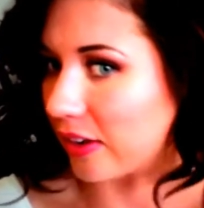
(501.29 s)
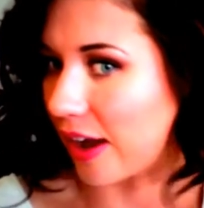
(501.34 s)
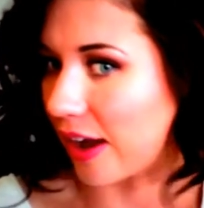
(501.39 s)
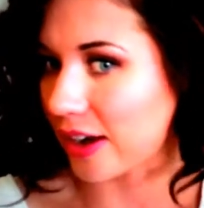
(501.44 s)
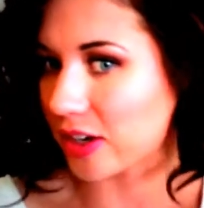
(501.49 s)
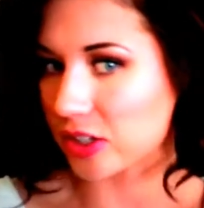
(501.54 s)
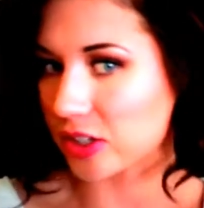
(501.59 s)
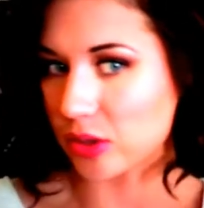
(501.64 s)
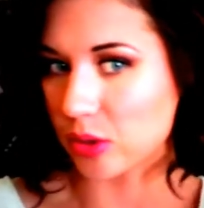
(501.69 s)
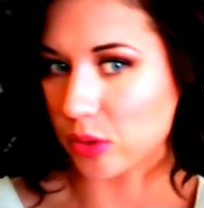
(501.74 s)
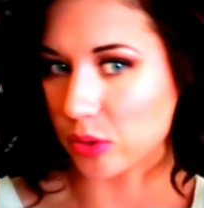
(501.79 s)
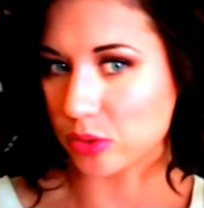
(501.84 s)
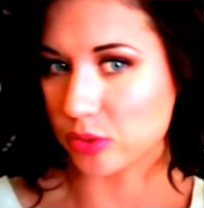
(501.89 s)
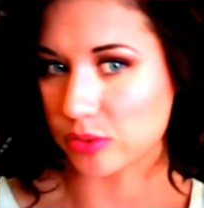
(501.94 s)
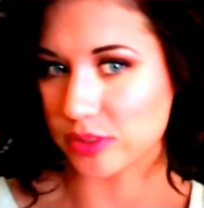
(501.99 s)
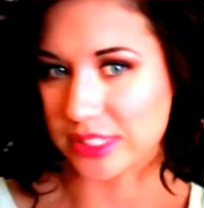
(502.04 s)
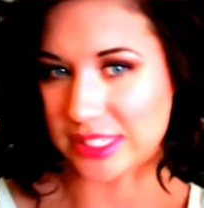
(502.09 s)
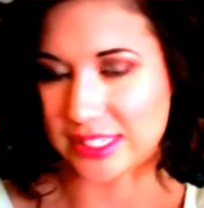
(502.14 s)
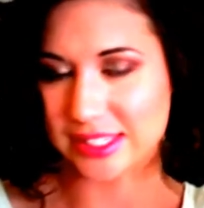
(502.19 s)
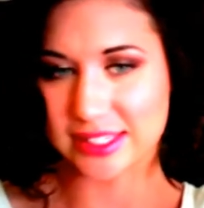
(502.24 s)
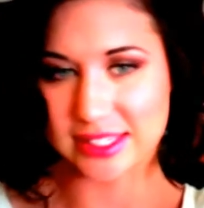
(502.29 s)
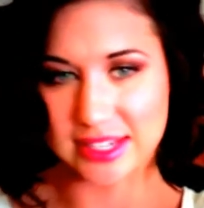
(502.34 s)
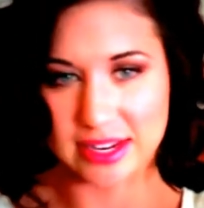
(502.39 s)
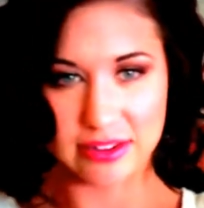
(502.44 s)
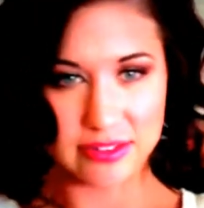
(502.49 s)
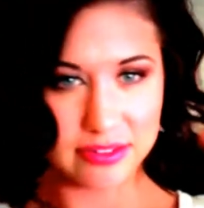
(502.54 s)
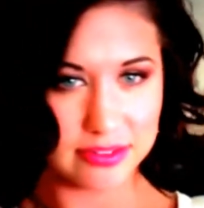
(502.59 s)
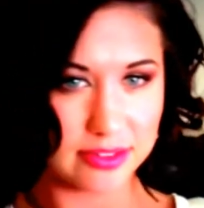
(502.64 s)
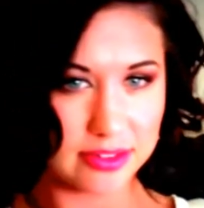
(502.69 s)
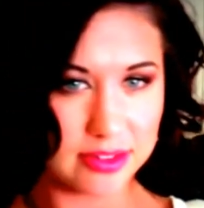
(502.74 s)
and it'll actually hold
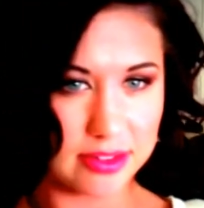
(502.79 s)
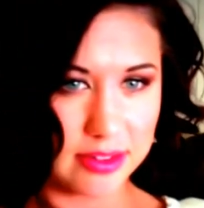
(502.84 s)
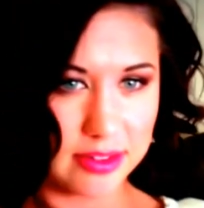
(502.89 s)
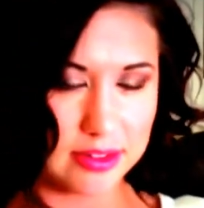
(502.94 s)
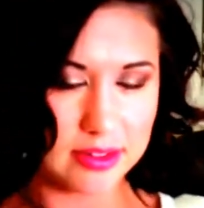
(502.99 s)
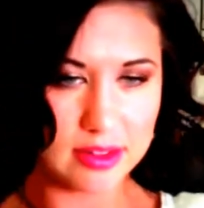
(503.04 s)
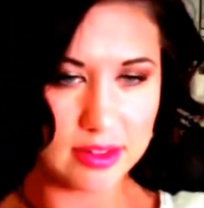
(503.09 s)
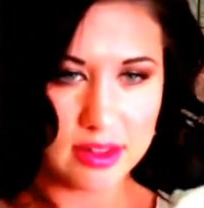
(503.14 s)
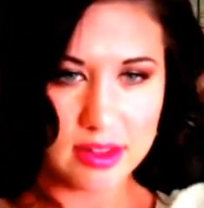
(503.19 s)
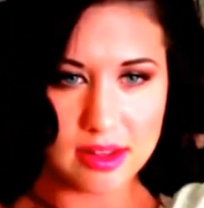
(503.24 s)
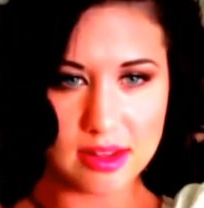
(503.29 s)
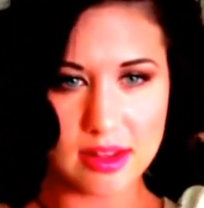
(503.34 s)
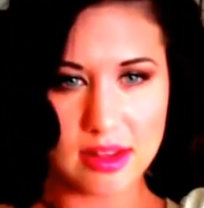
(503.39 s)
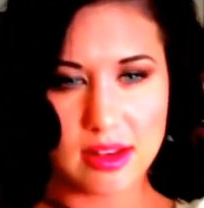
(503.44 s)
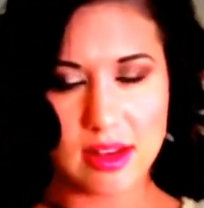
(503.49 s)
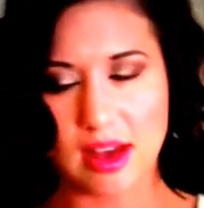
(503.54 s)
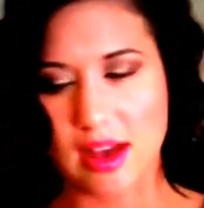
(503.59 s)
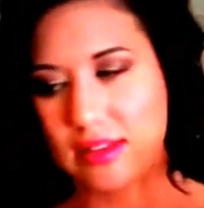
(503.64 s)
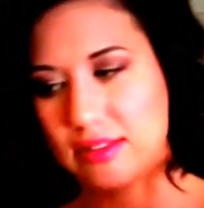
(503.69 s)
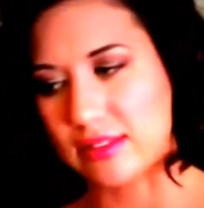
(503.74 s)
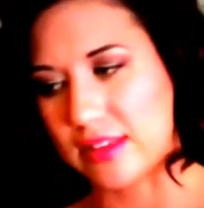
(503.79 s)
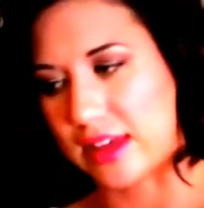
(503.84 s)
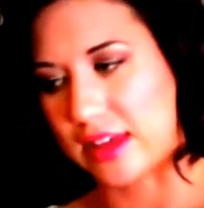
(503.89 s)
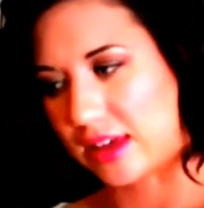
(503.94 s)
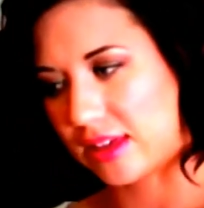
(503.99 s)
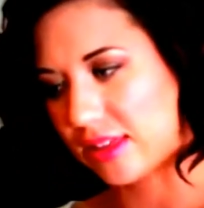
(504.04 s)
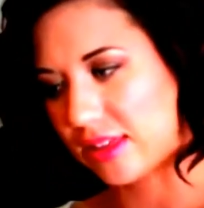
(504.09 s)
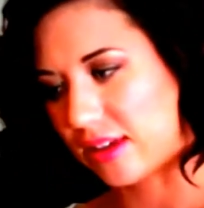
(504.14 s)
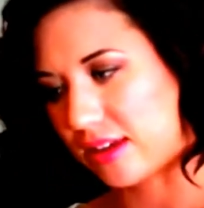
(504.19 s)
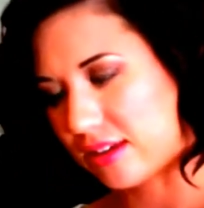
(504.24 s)
really stiff,
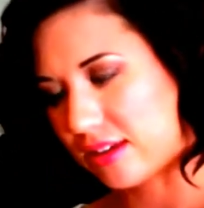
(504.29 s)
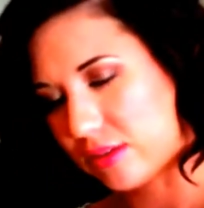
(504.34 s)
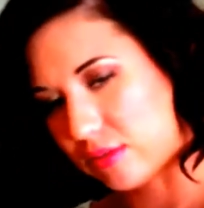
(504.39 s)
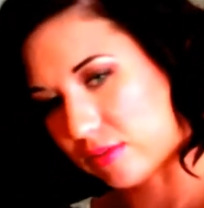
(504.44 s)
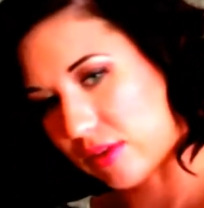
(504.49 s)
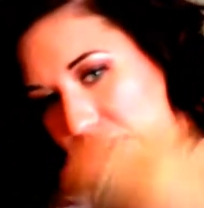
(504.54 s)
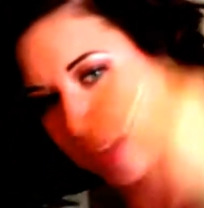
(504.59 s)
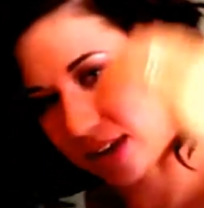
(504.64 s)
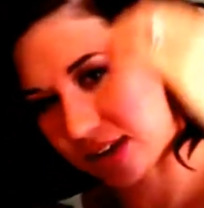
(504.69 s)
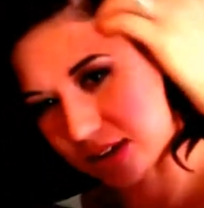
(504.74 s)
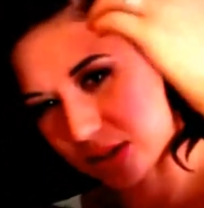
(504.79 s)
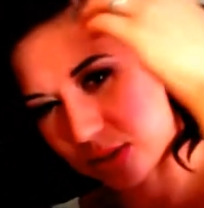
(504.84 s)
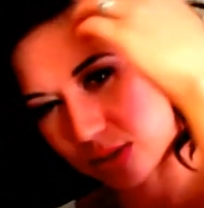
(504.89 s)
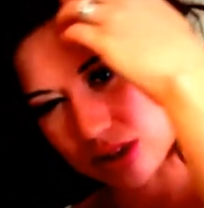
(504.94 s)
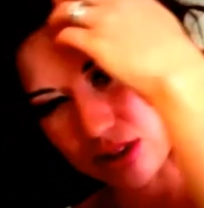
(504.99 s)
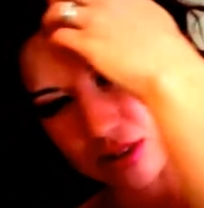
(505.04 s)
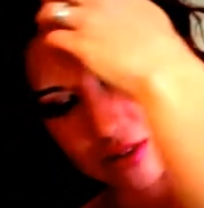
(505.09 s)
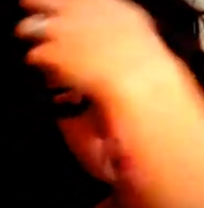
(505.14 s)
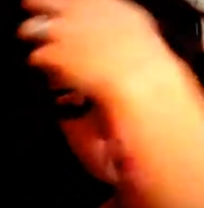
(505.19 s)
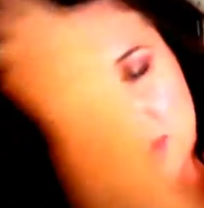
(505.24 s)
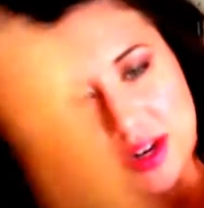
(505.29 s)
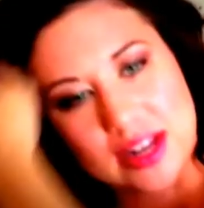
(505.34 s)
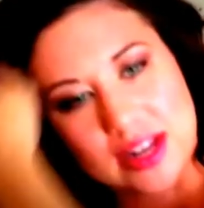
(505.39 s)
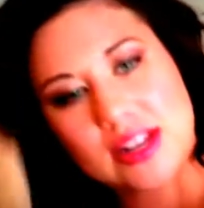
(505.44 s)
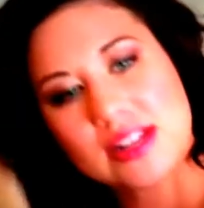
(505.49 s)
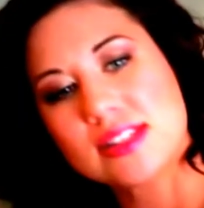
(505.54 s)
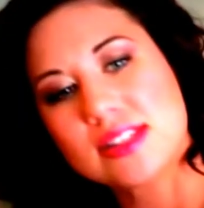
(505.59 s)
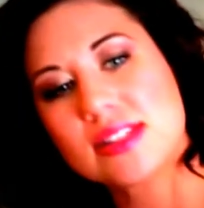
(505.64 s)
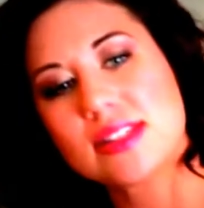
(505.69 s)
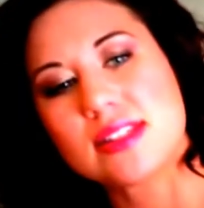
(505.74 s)
unlike the Redken
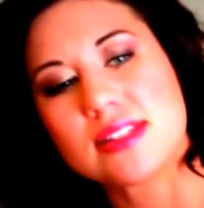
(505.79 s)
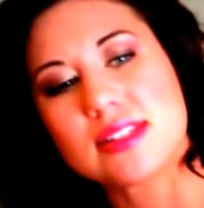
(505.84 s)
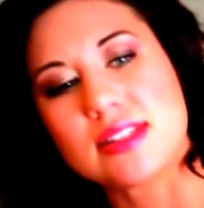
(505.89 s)
23.